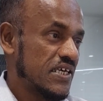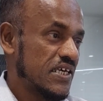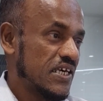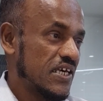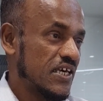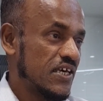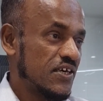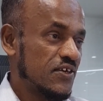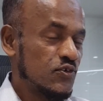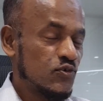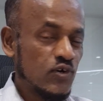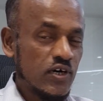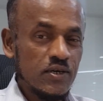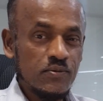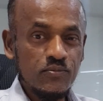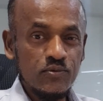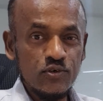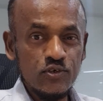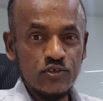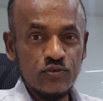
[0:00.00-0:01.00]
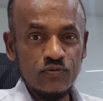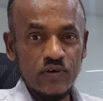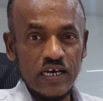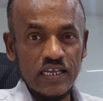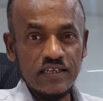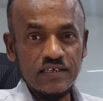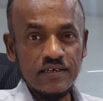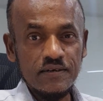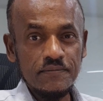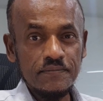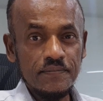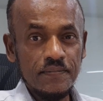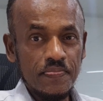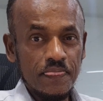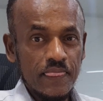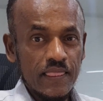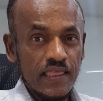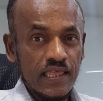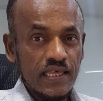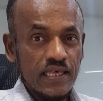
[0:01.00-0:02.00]
You are most welcome
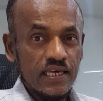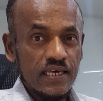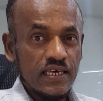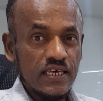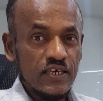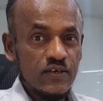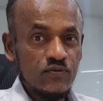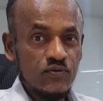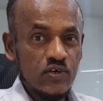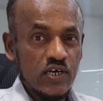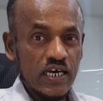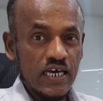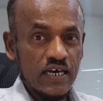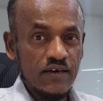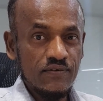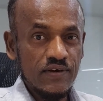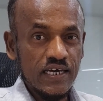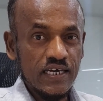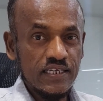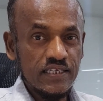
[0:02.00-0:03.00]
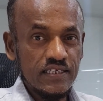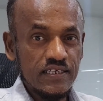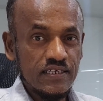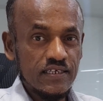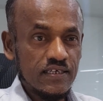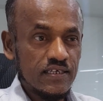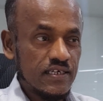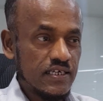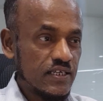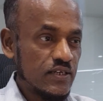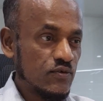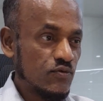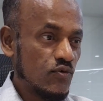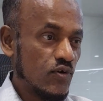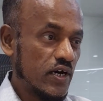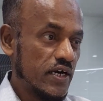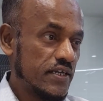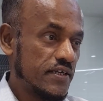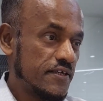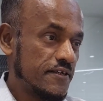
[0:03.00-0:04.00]
if you have any
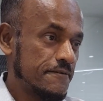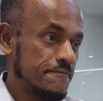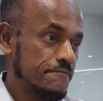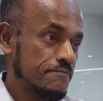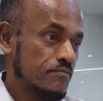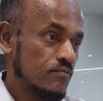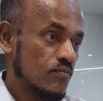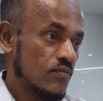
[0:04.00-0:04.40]
inquiry.